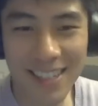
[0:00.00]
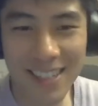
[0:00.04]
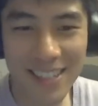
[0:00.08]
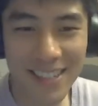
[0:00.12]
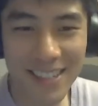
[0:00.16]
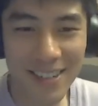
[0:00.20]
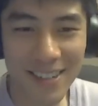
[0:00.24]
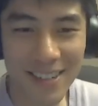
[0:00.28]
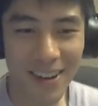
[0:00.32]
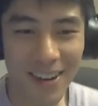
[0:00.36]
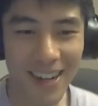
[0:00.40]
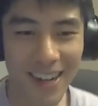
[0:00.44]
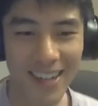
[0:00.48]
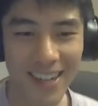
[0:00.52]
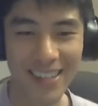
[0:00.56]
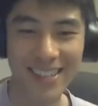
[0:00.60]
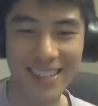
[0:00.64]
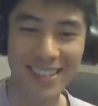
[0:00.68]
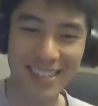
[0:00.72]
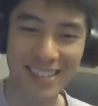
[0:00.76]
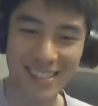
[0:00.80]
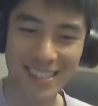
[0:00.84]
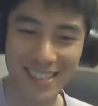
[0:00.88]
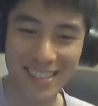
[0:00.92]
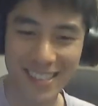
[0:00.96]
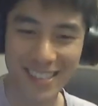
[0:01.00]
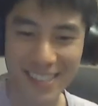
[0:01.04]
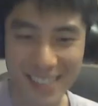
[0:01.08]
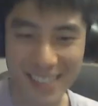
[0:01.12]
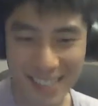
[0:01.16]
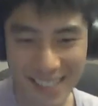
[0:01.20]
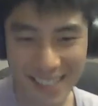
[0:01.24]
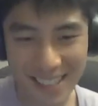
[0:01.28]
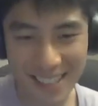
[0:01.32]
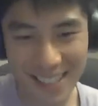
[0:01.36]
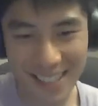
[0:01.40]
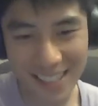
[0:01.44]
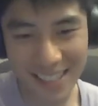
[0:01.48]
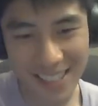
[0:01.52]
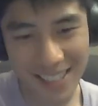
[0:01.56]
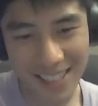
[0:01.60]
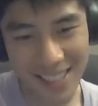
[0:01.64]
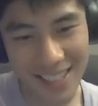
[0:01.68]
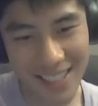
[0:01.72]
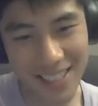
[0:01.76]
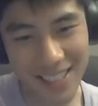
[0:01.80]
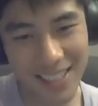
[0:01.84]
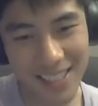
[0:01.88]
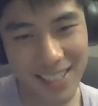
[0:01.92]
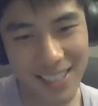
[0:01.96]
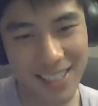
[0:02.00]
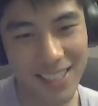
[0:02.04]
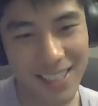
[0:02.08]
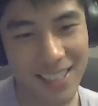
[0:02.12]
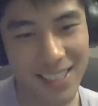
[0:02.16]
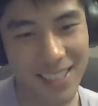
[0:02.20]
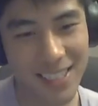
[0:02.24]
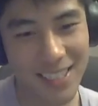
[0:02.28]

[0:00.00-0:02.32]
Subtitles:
And then the Mad King.